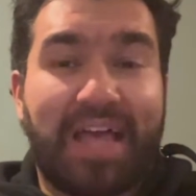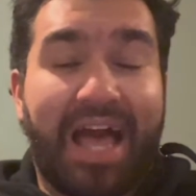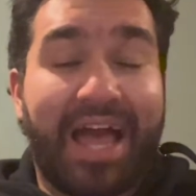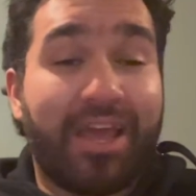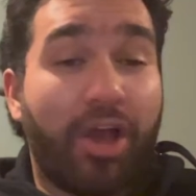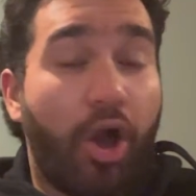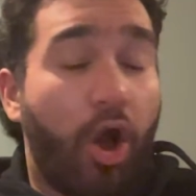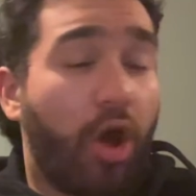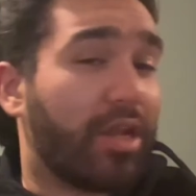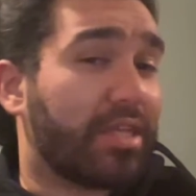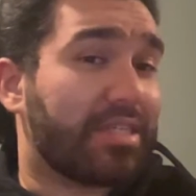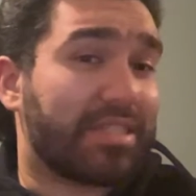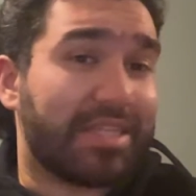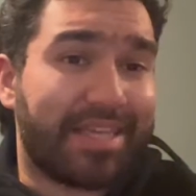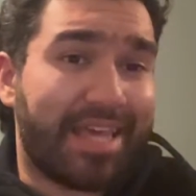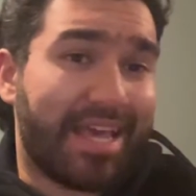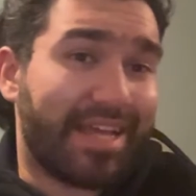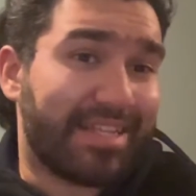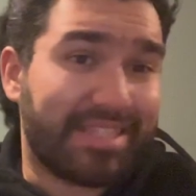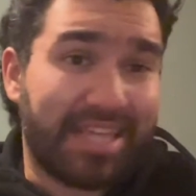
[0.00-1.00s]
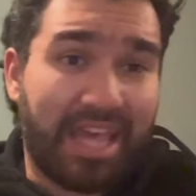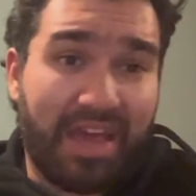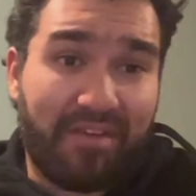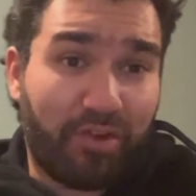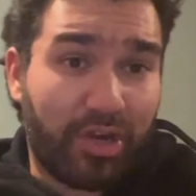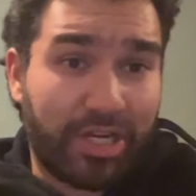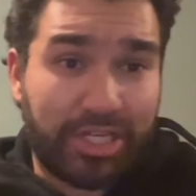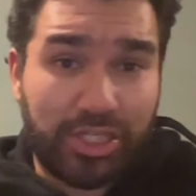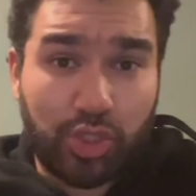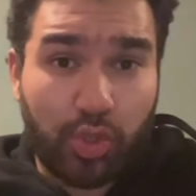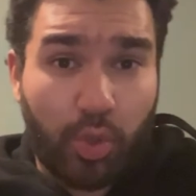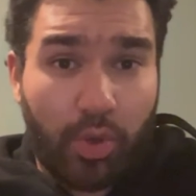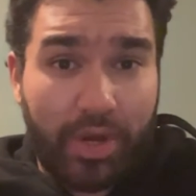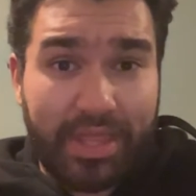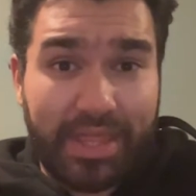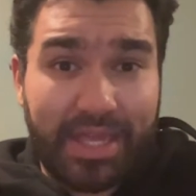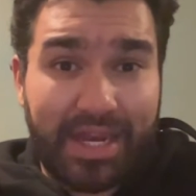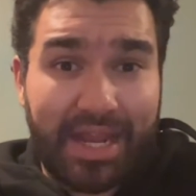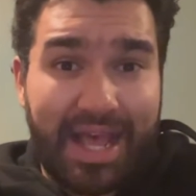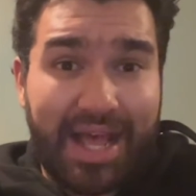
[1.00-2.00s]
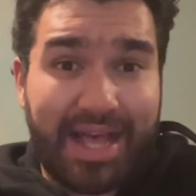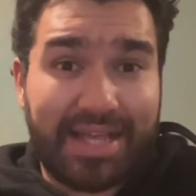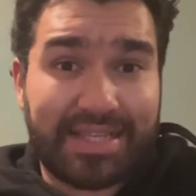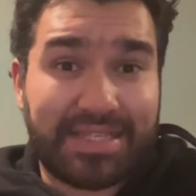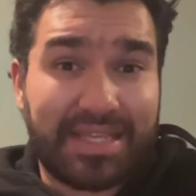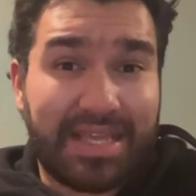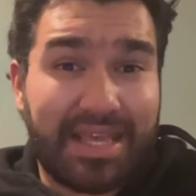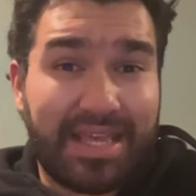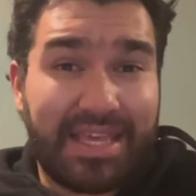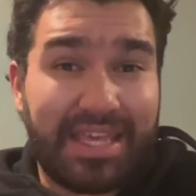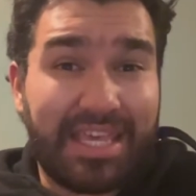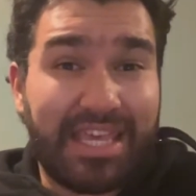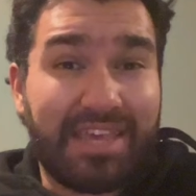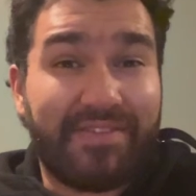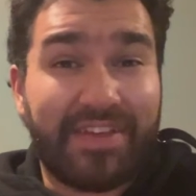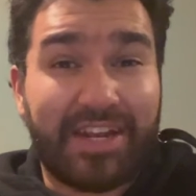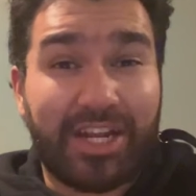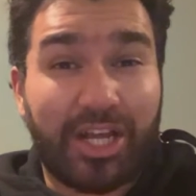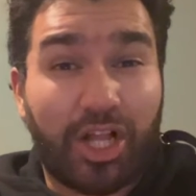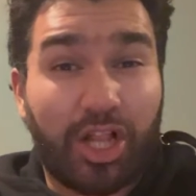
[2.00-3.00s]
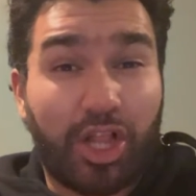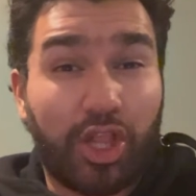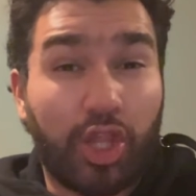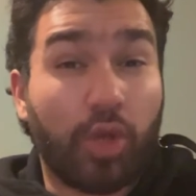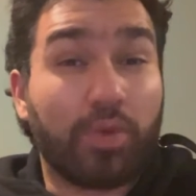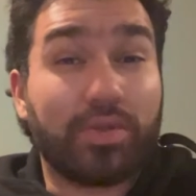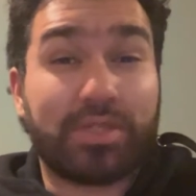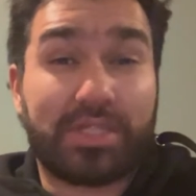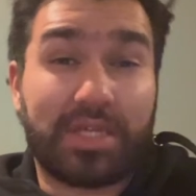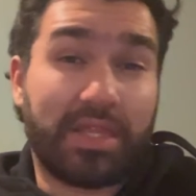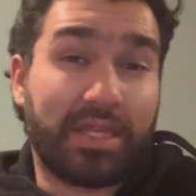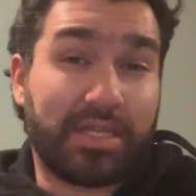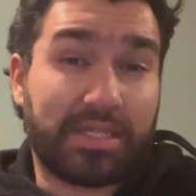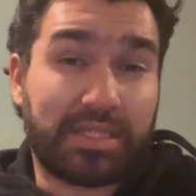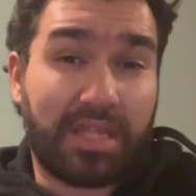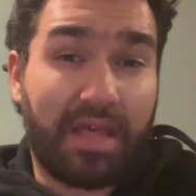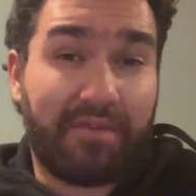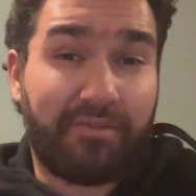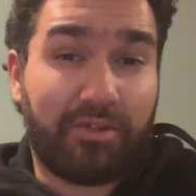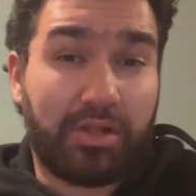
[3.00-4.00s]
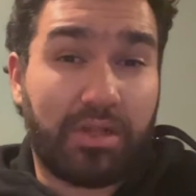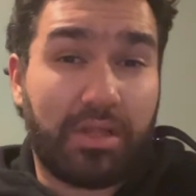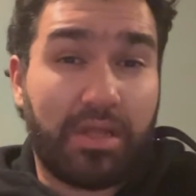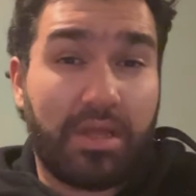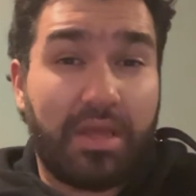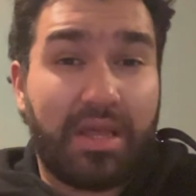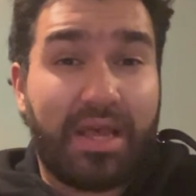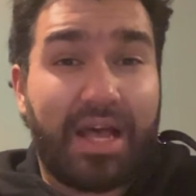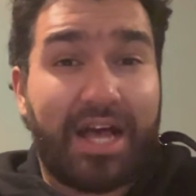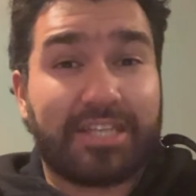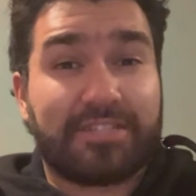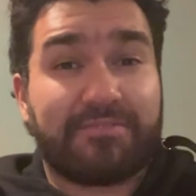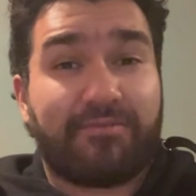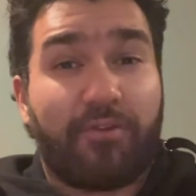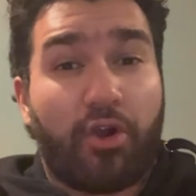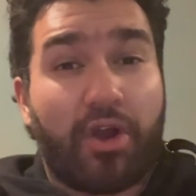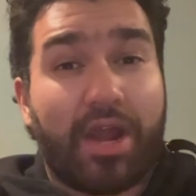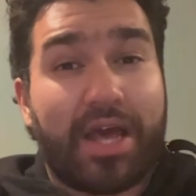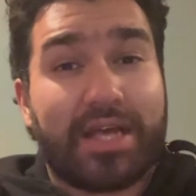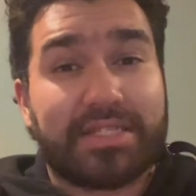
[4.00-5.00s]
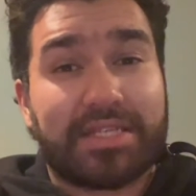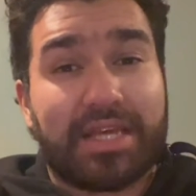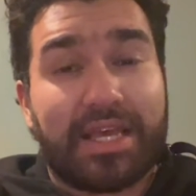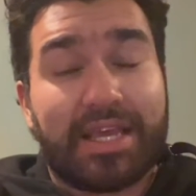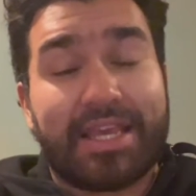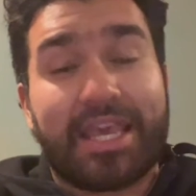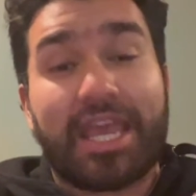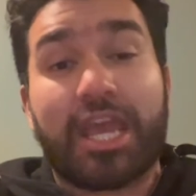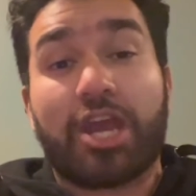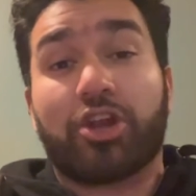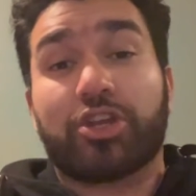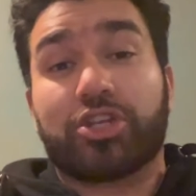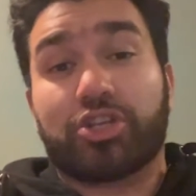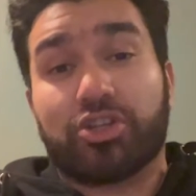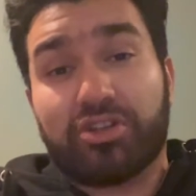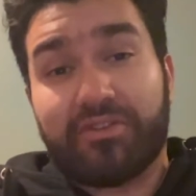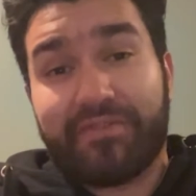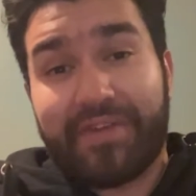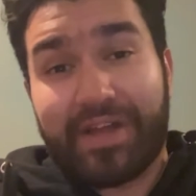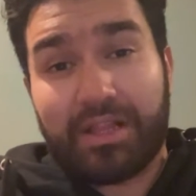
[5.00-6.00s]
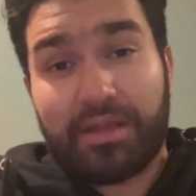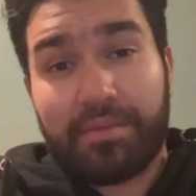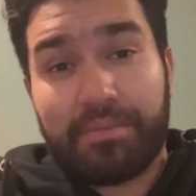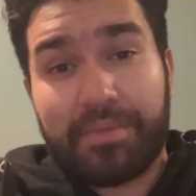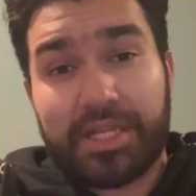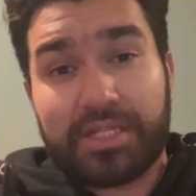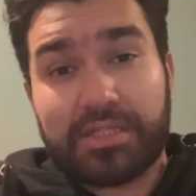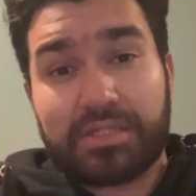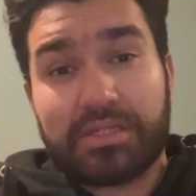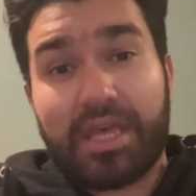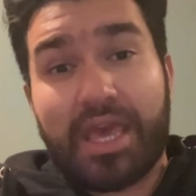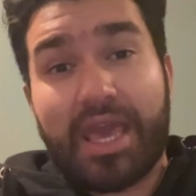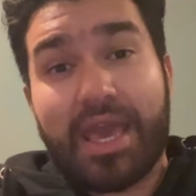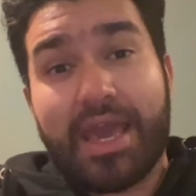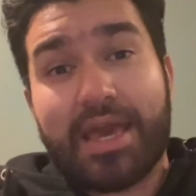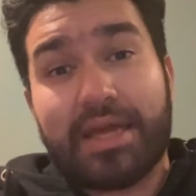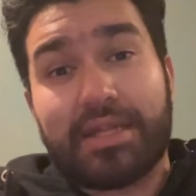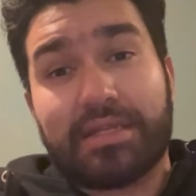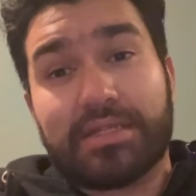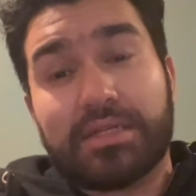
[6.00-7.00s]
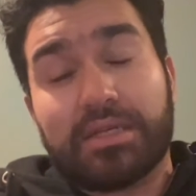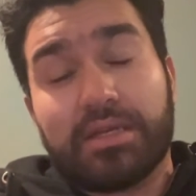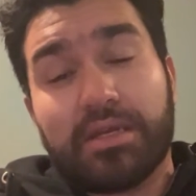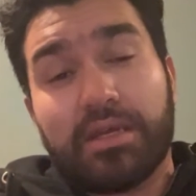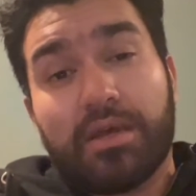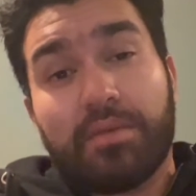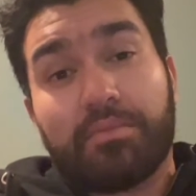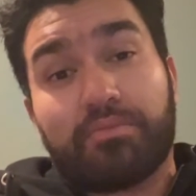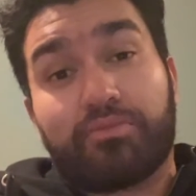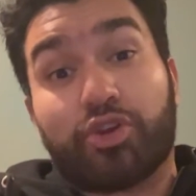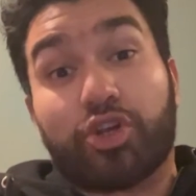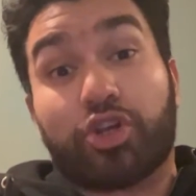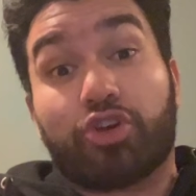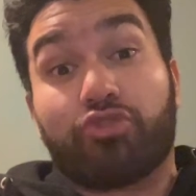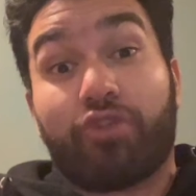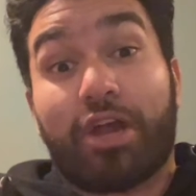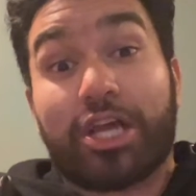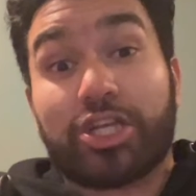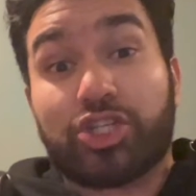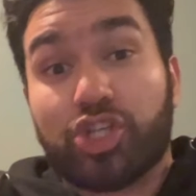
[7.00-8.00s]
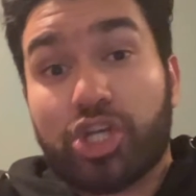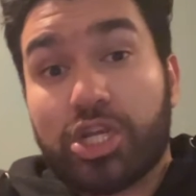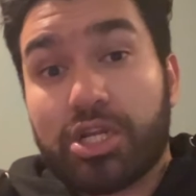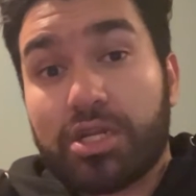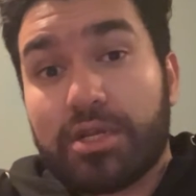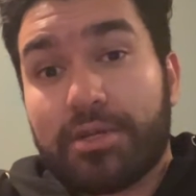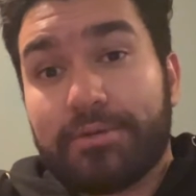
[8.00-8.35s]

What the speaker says: I honestly can't say I've read a story that has even close to this level as far as character development and progression.